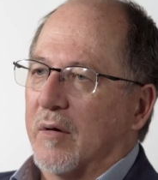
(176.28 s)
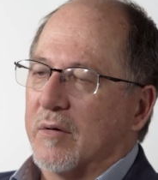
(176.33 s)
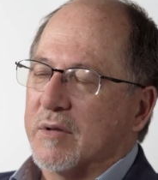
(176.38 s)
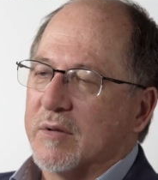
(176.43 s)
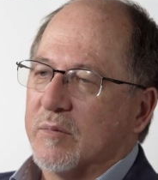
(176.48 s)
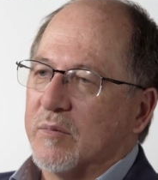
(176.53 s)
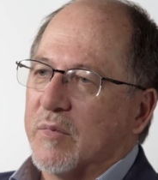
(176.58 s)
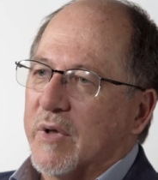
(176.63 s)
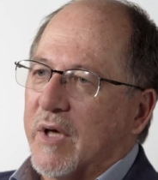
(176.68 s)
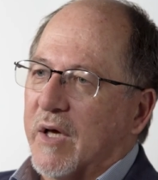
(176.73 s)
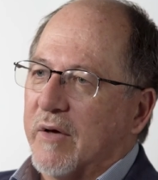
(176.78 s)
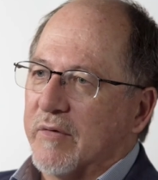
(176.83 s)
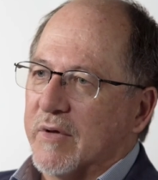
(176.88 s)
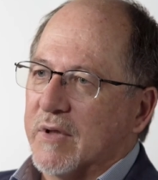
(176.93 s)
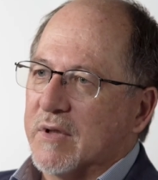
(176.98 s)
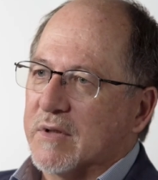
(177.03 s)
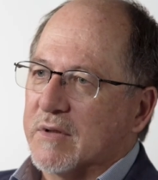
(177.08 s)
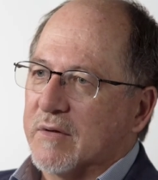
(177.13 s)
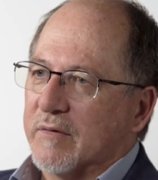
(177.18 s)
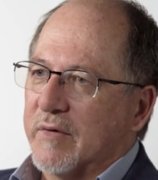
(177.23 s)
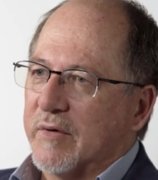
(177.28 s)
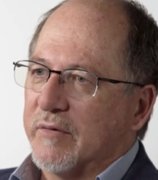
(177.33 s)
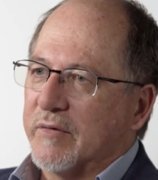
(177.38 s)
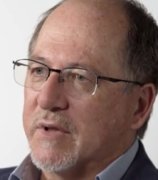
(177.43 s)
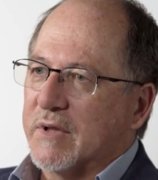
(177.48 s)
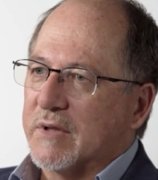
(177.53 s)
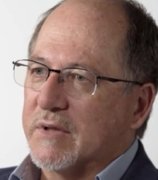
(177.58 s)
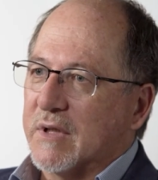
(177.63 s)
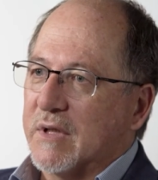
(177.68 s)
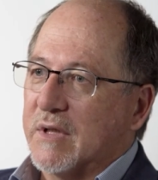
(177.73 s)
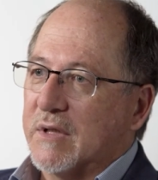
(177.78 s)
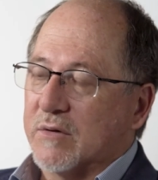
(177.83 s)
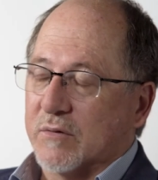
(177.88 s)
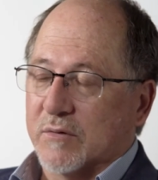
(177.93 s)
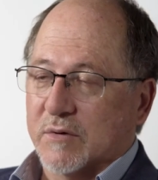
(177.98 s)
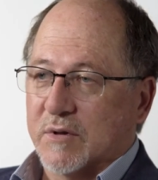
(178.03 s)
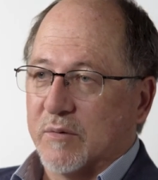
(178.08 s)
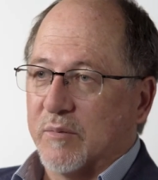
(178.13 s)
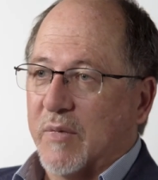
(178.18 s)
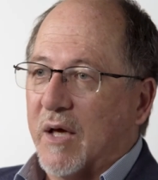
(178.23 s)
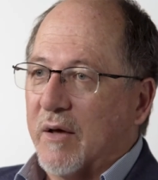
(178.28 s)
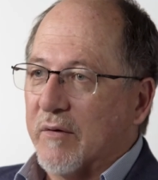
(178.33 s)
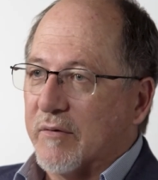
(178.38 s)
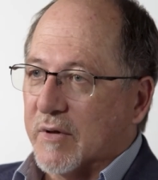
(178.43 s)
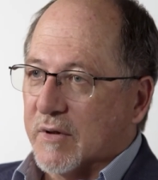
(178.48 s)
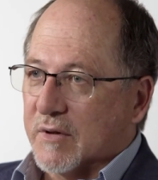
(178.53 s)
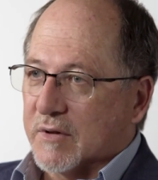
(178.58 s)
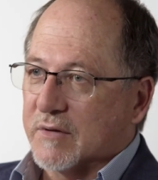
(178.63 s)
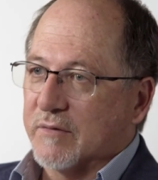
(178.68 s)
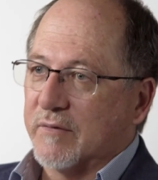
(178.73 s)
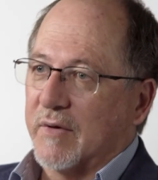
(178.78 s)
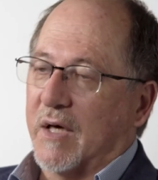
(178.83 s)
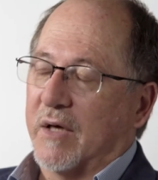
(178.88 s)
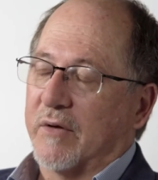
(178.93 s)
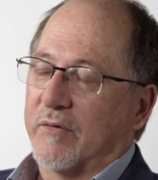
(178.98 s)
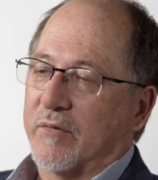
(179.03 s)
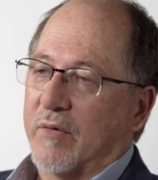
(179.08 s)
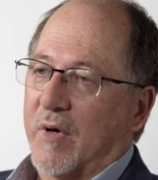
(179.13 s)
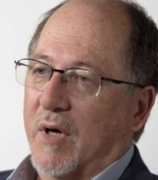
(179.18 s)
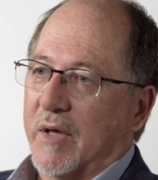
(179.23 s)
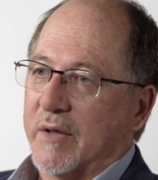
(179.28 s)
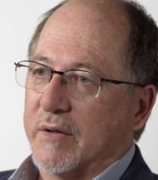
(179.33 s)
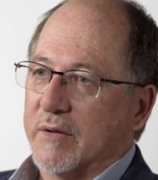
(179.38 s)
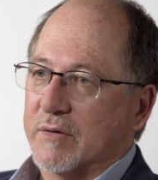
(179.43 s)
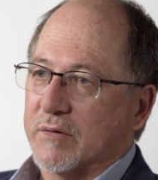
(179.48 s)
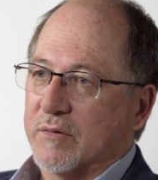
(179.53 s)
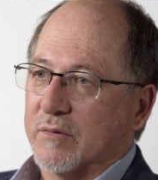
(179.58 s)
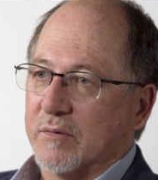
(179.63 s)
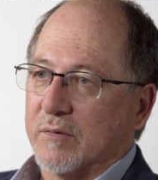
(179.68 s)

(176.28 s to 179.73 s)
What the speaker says: some evidence of liver disease or some evidence of arthritis,